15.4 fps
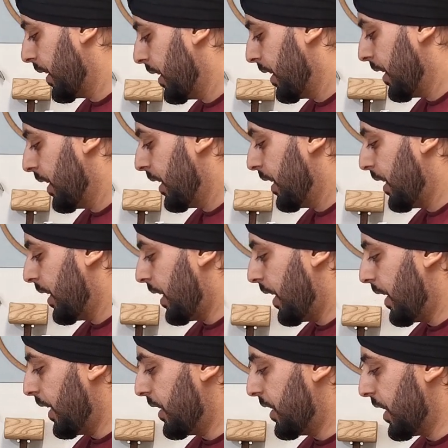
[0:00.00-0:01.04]

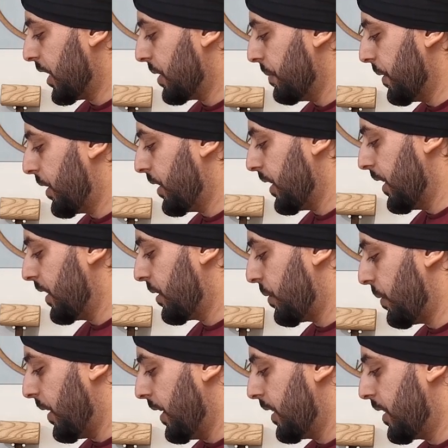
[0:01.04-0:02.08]
an adjustment because it is
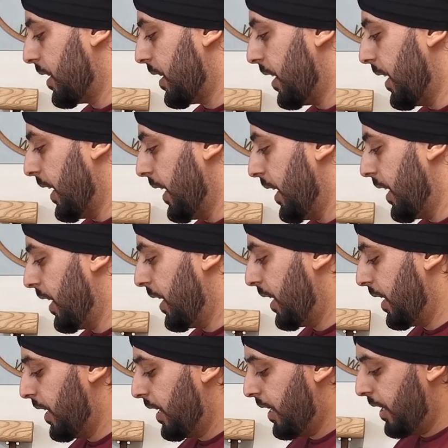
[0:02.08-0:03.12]
quite tight.